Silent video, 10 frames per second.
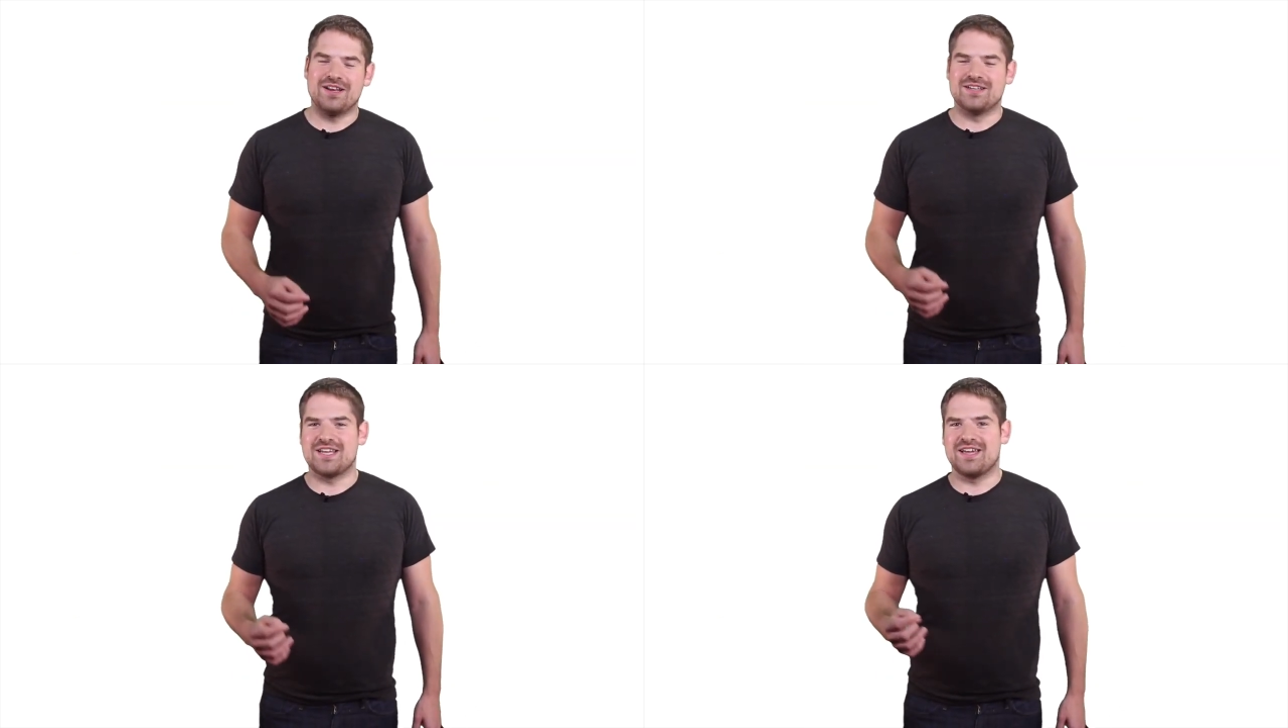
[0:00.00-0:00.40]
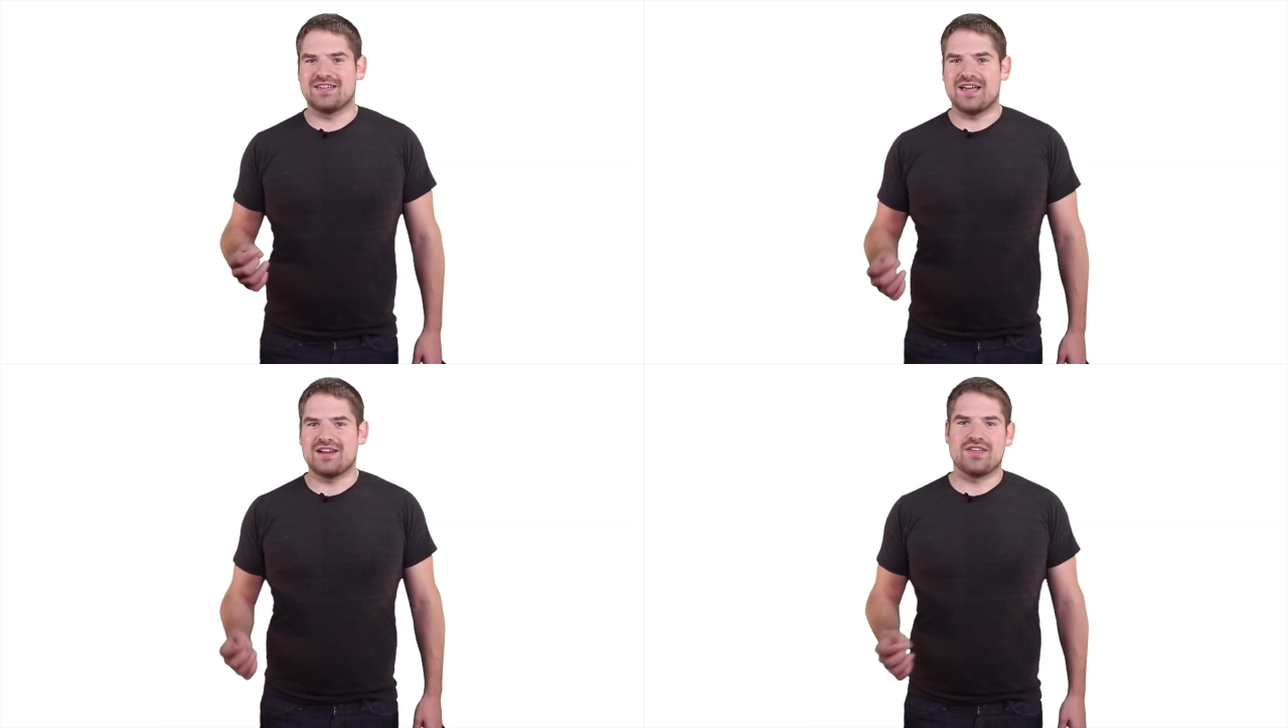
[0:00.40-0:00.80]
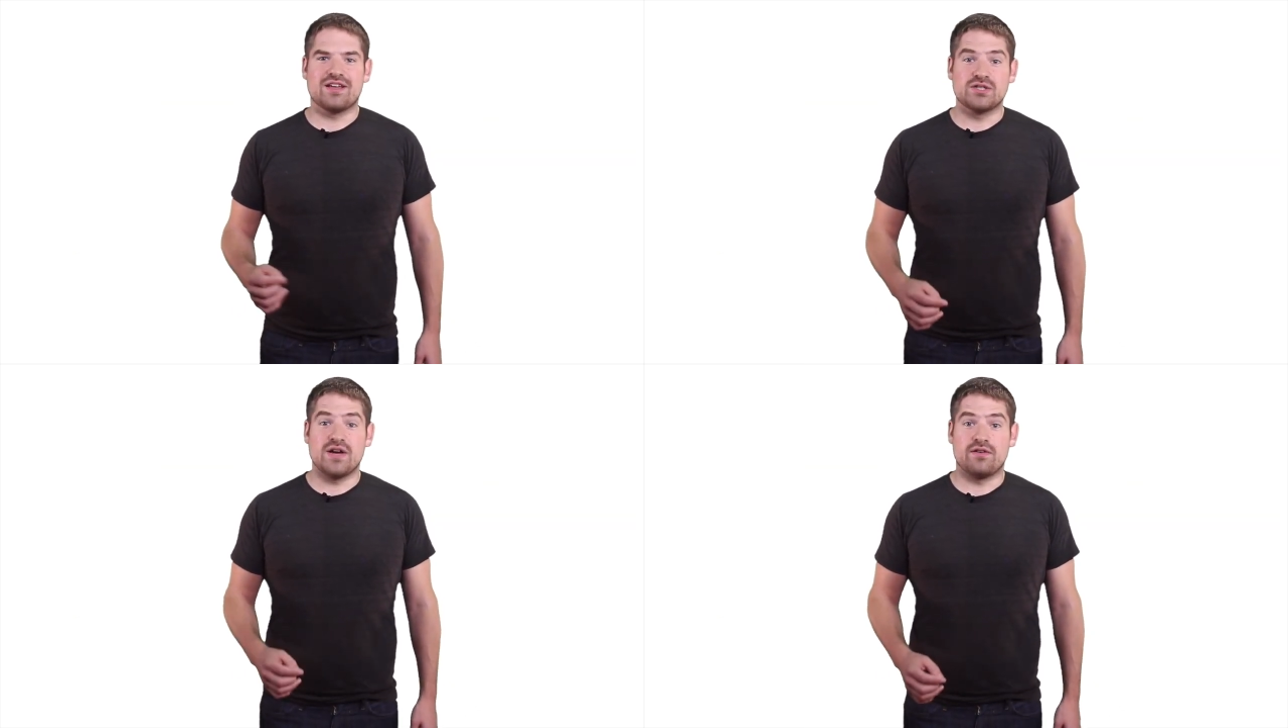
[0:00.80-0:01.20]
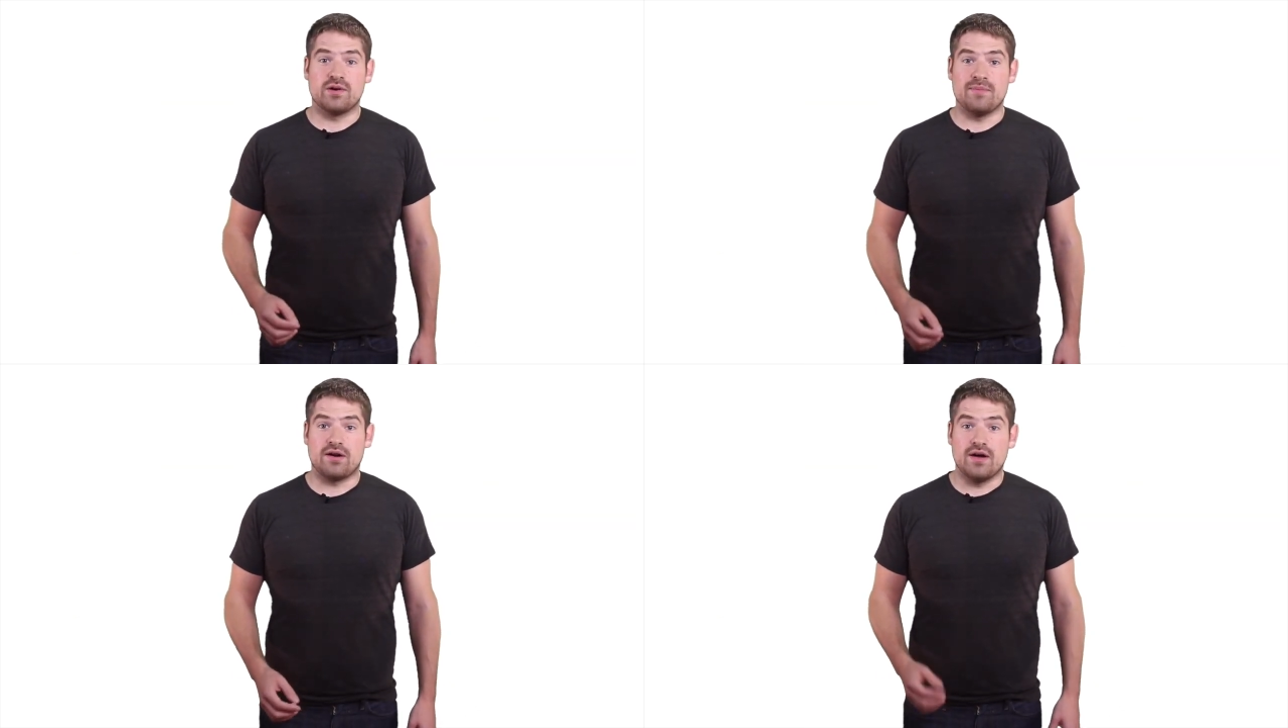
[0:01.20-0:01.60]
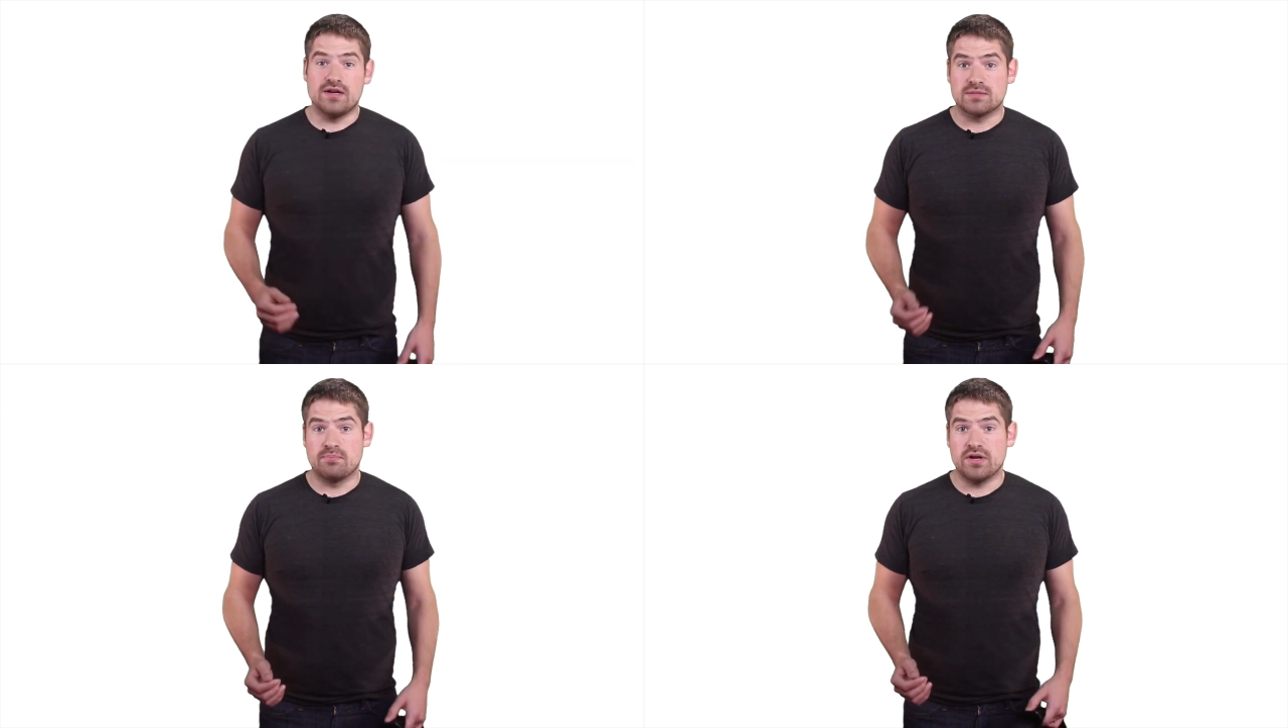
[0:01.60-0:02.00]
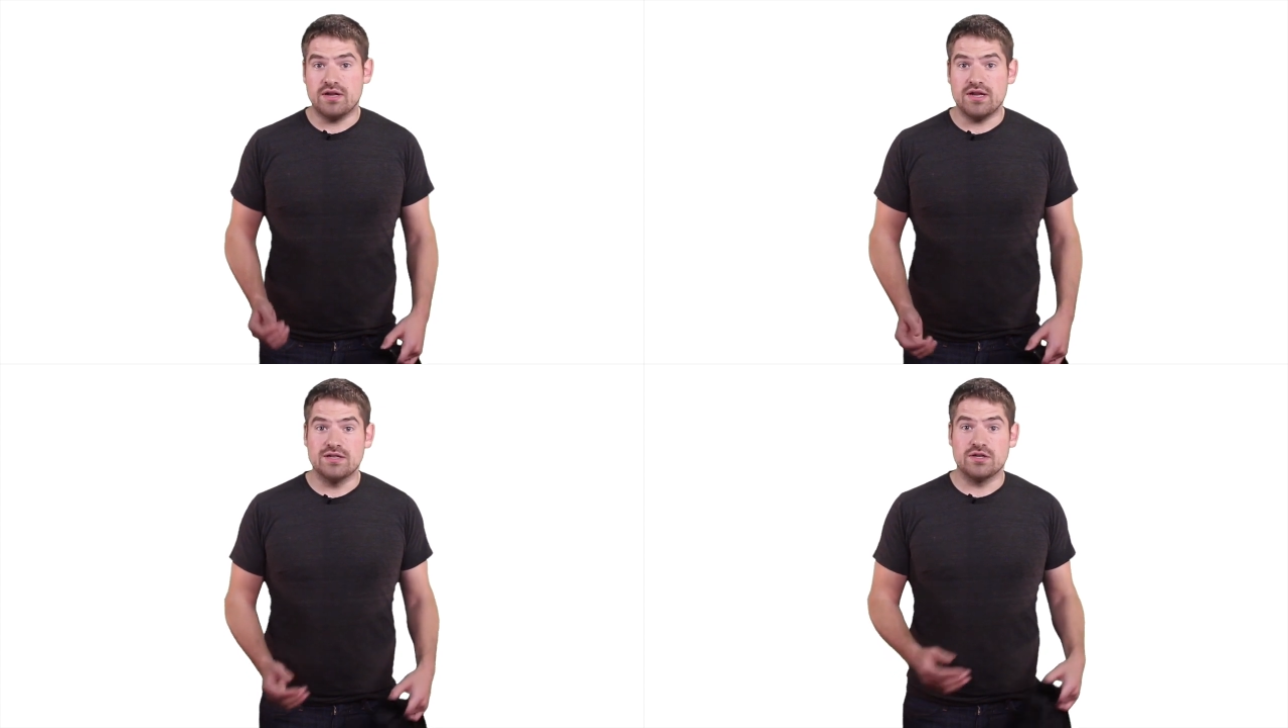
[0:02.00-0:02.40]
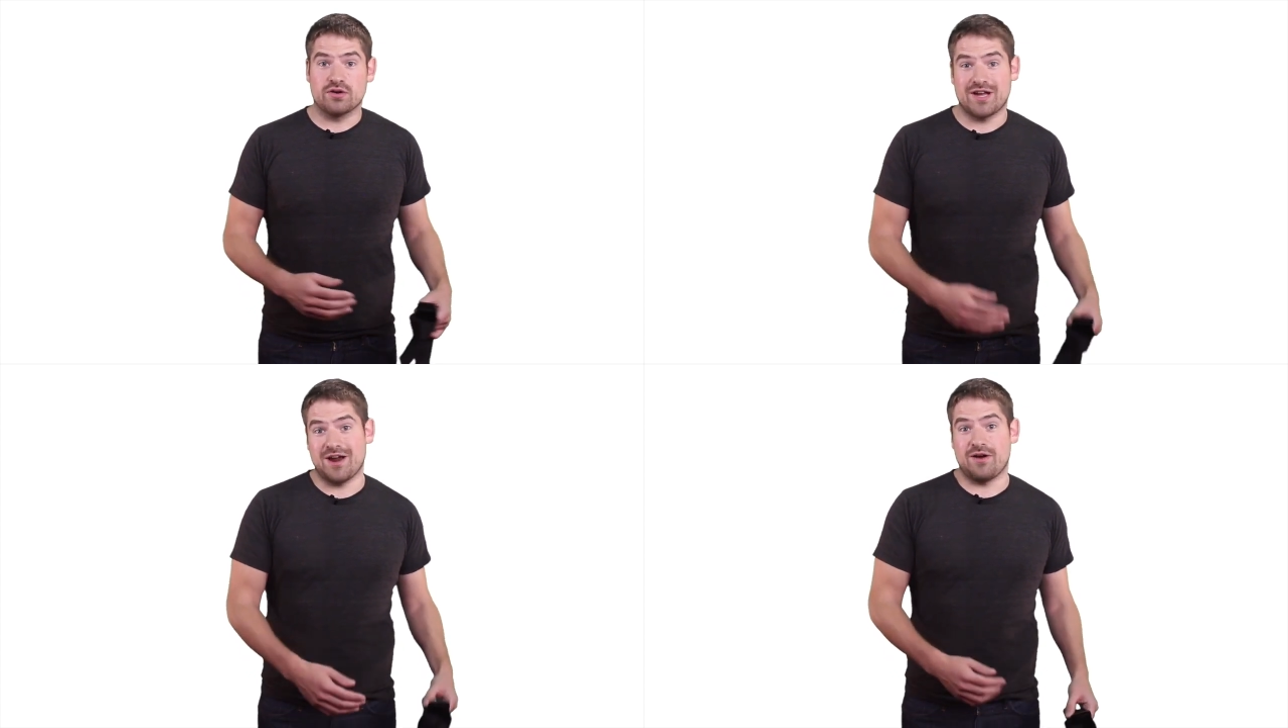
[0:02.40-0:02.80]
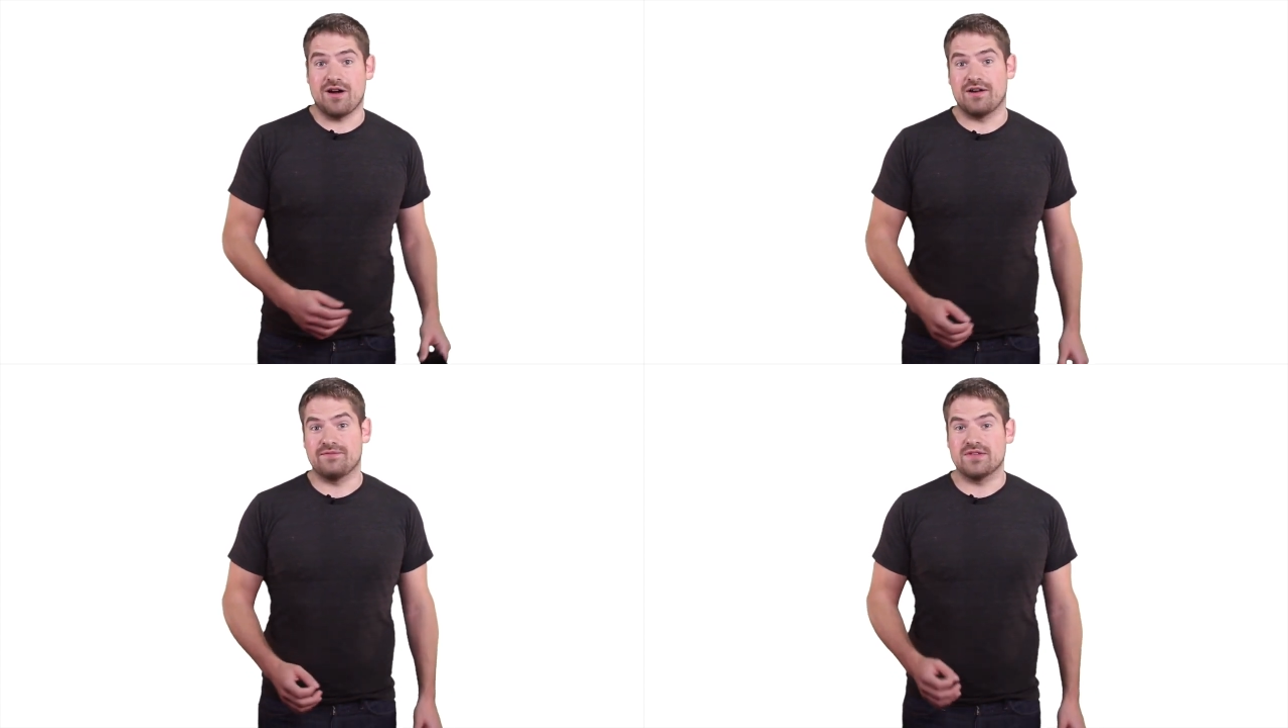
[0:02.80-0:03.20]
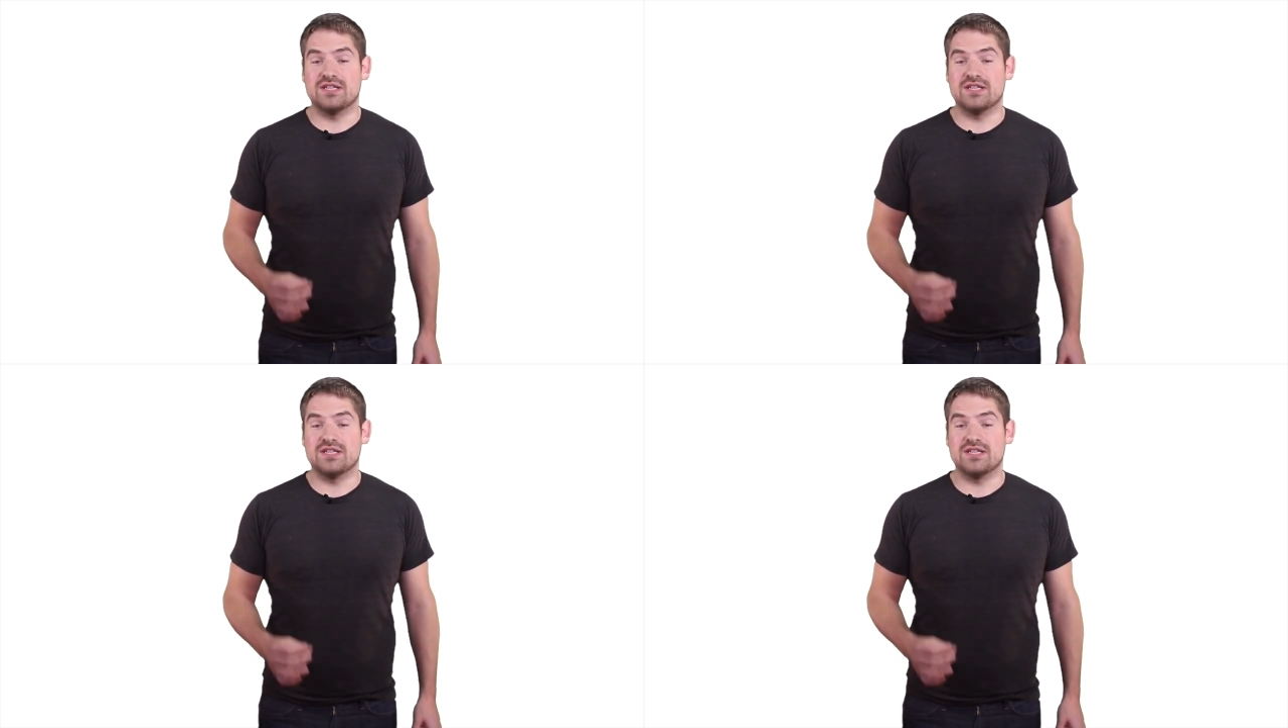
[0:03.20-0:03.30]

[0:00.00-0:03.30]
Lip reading: and take anything else you have on your metal and just put it into your carry-on.